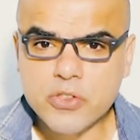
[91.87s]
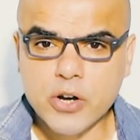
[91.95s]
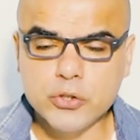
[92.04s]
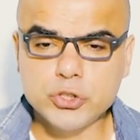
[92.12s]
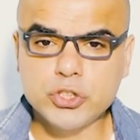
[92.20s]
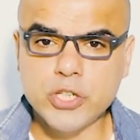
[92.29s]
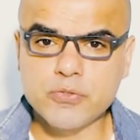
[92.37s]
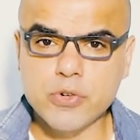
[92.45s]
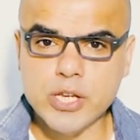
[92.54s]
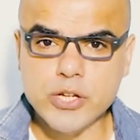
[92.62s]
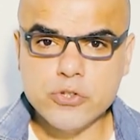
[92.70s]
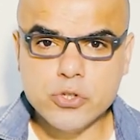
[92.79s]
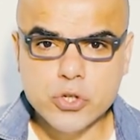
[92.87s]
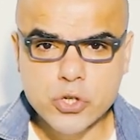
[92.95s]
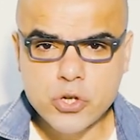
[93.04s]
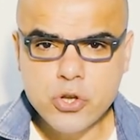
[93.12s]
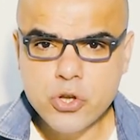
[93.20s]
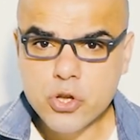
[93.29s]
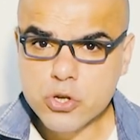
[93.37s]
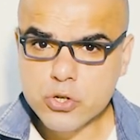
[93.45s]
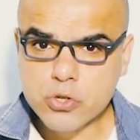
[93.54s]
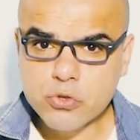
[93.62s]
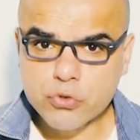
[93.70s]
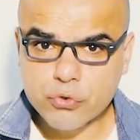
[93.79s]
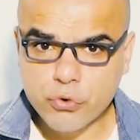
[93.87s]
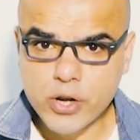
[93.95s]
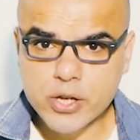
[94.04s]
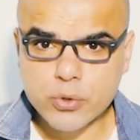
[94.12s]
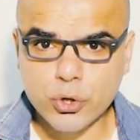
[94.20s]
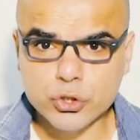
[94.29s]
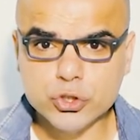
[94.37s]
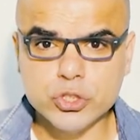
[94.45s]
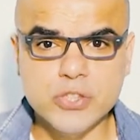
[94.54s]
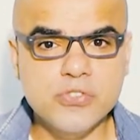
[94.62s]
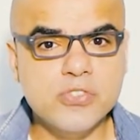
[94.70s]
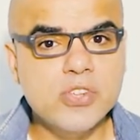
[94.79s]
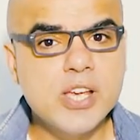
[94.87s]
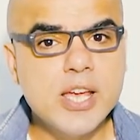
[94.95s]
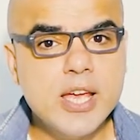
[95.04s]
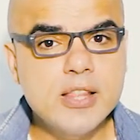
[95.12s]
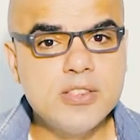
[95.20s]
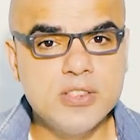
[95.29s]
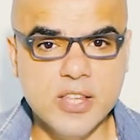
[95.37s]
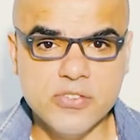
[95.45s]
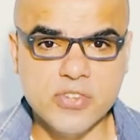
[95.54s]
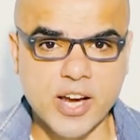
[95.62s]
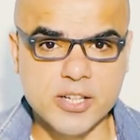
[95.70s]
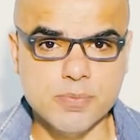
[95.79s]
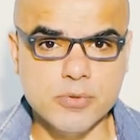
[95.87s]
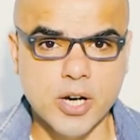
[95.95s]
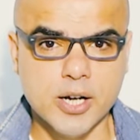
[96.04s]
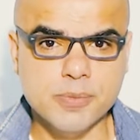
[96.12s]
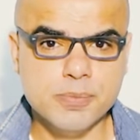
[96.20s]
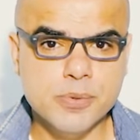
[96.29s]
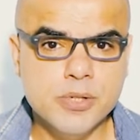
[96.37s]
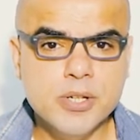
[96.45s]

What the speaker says: There are generally 2 to 3 questions in this item type.